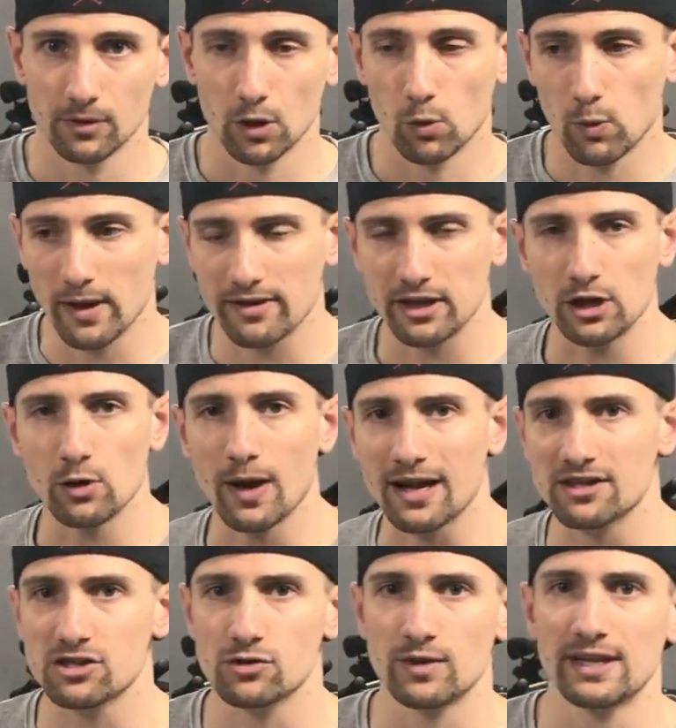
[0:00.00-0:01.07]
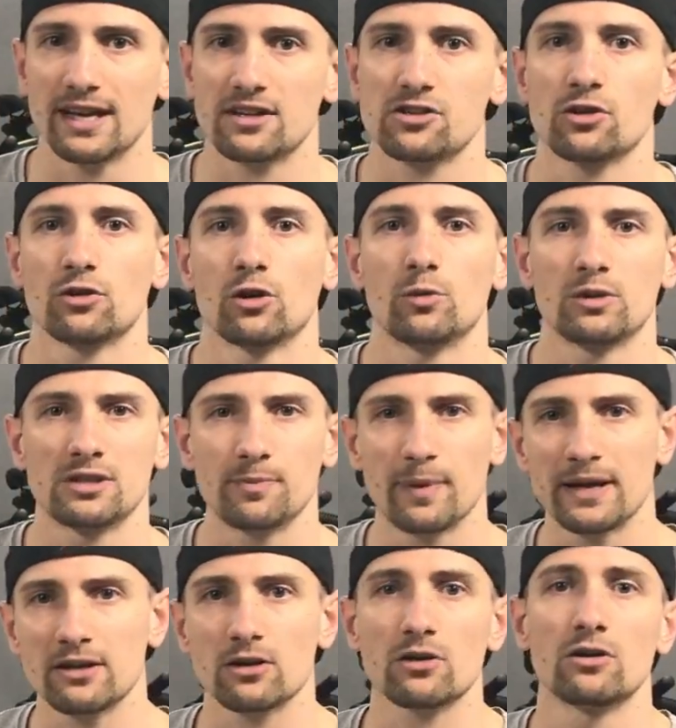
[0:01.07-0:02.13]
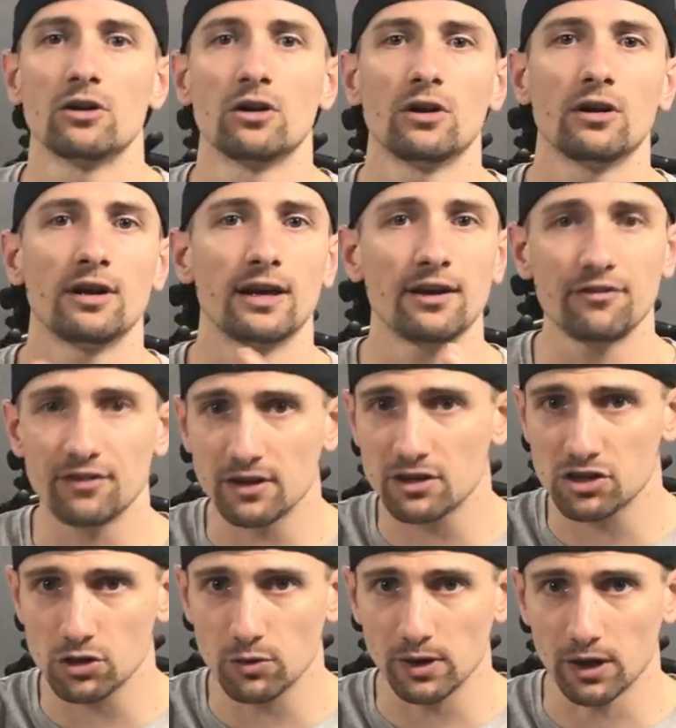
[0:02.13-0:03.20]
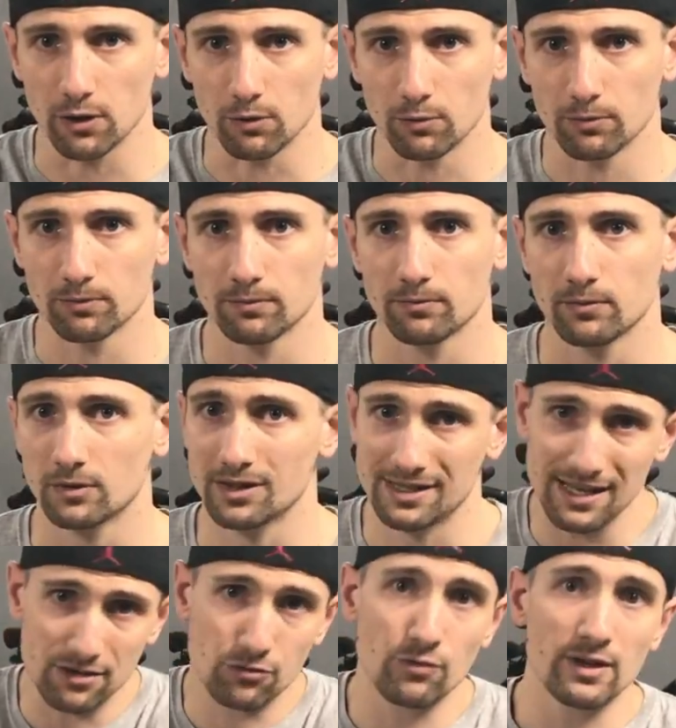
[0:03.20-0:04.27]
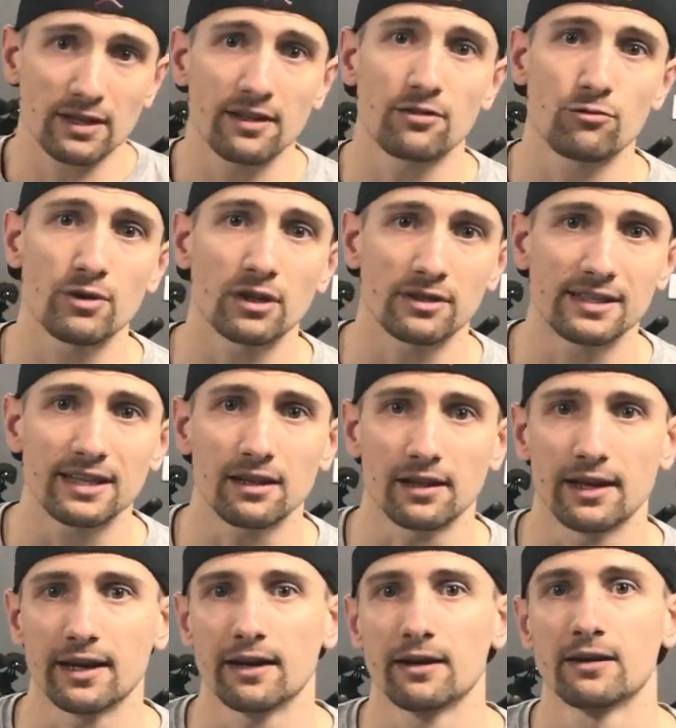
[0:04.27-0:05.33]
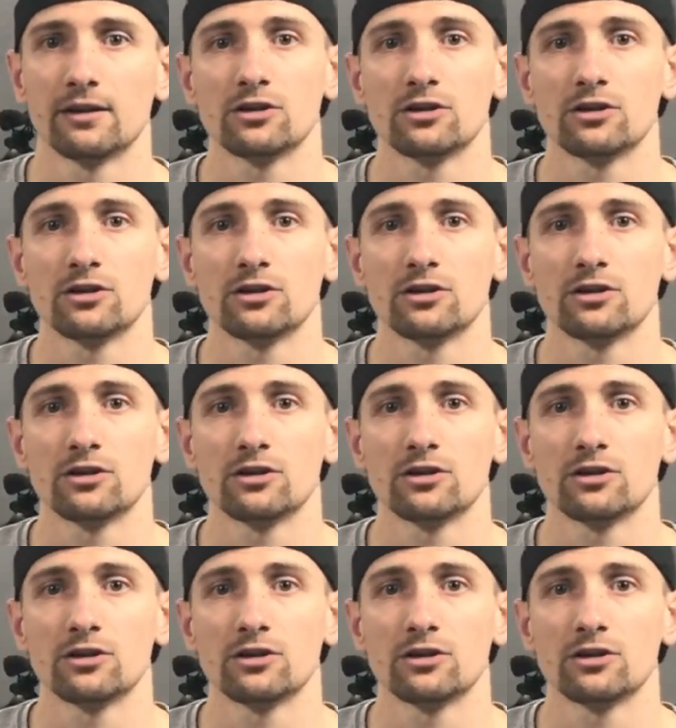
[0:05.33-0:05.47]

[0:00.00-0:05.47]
Whether you answer it yes or no will depend on if they suit you. Because that's really the real deal here.